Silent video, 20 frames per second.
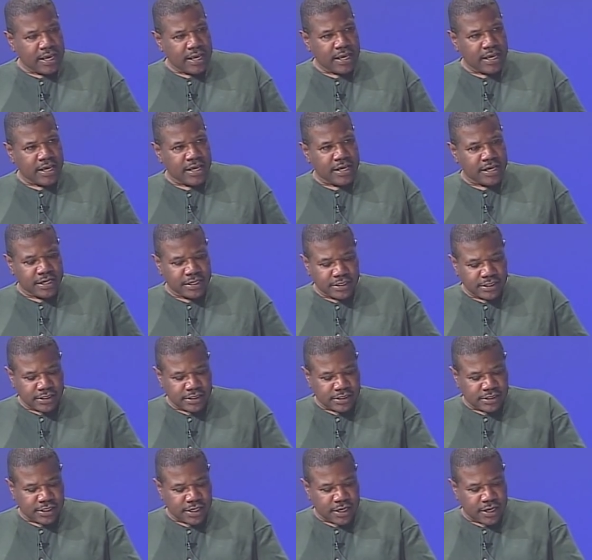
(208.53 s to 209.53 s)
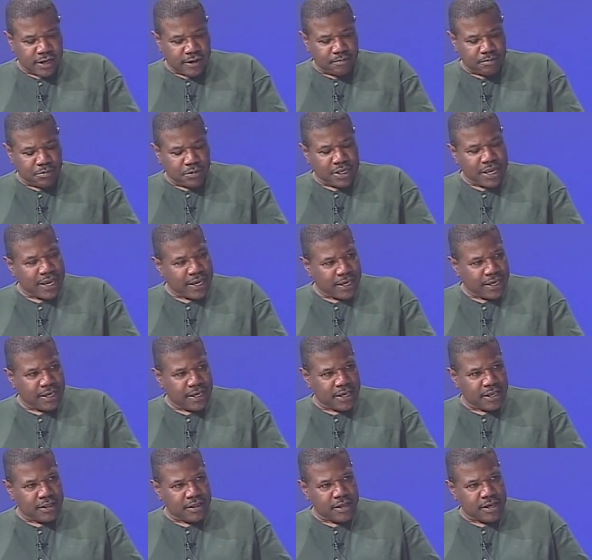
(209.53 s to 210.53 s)
He is uh,
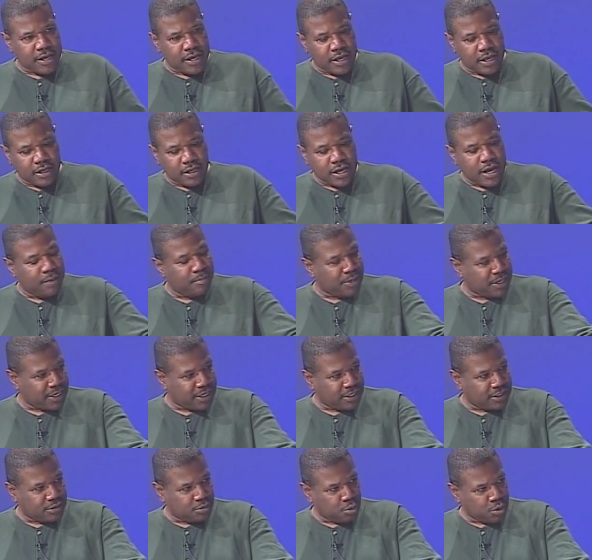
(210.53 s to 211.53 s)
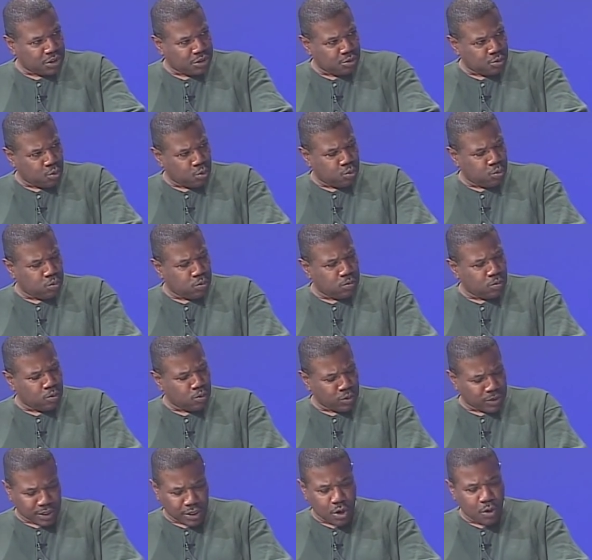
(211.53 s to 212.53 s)
taking uh, companies which
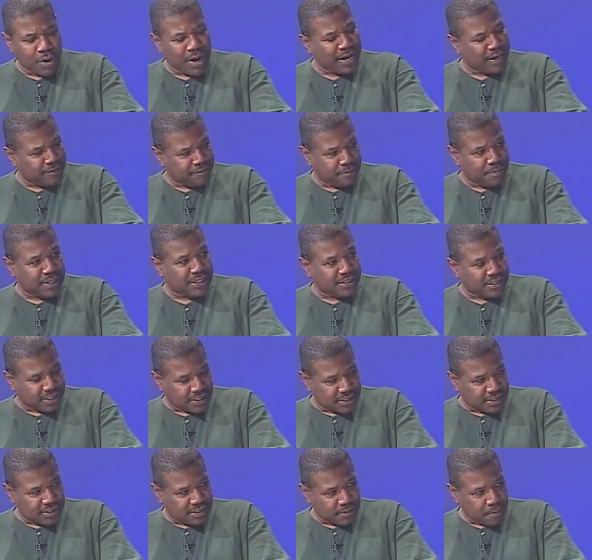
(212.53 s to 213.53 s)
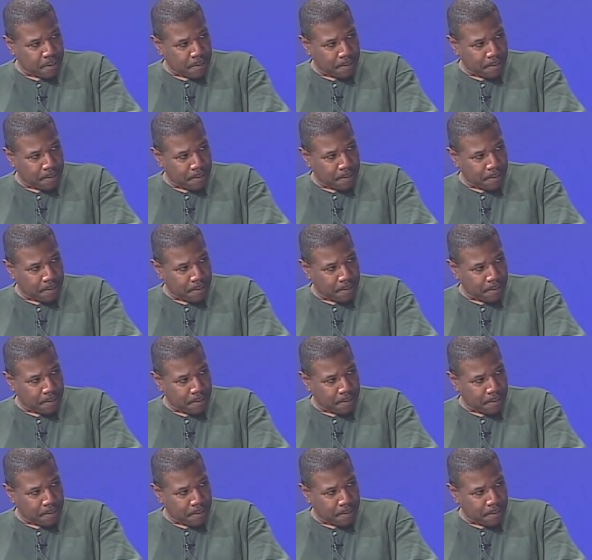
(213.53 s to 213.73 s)
would go out of business